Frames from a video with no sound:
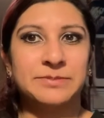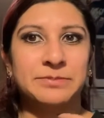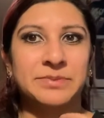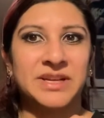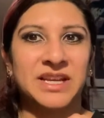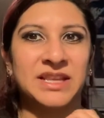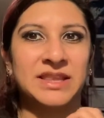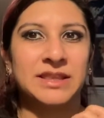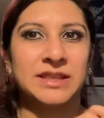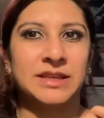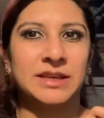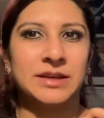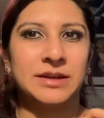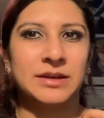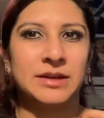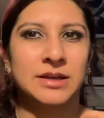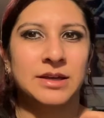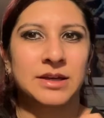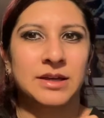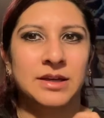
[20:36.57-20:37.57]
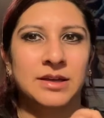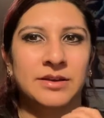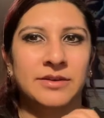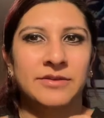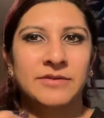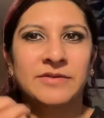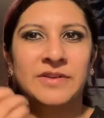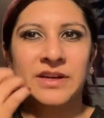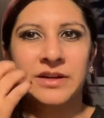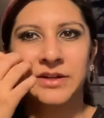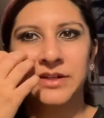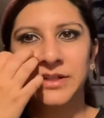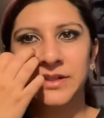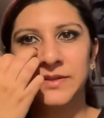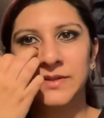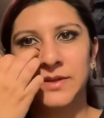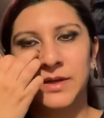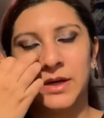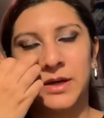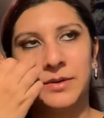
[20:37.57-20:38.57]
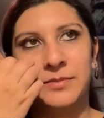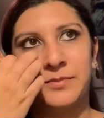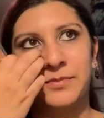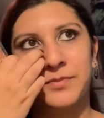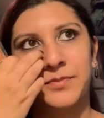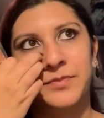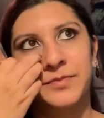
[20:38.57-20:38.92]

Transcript: But I think fairies try